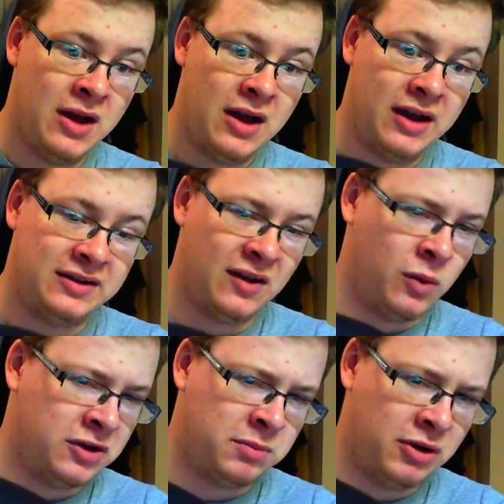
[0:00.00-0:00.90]
I think
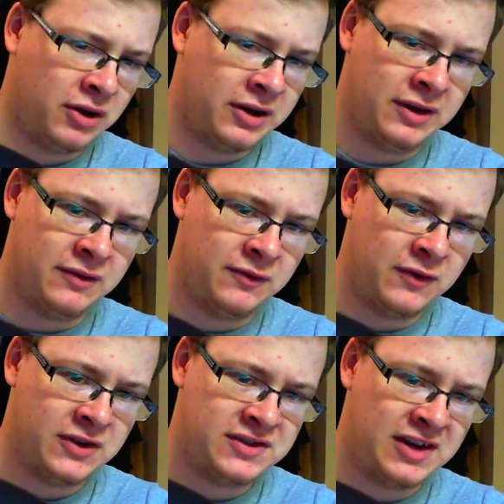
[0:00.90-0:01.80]
when you plug it in
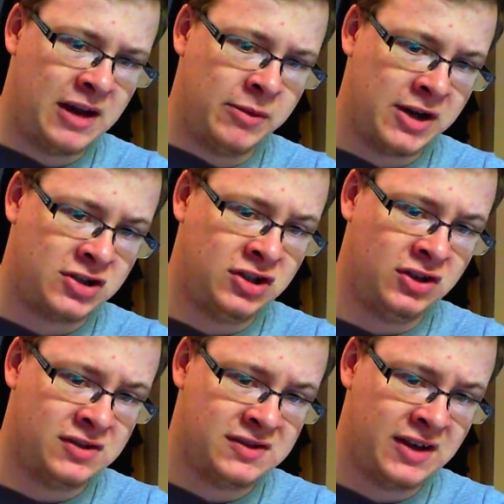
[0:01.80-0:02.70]
first time, it actually
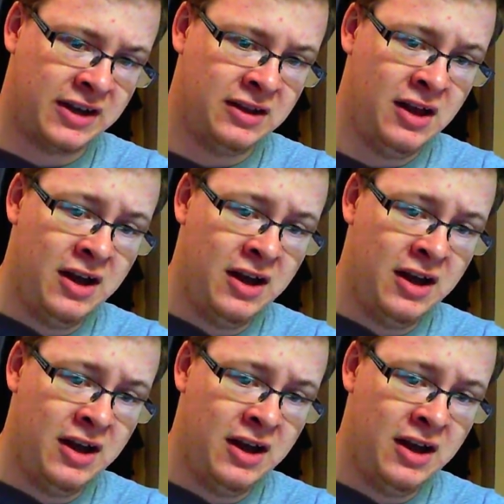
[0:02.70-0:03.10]
does cycle.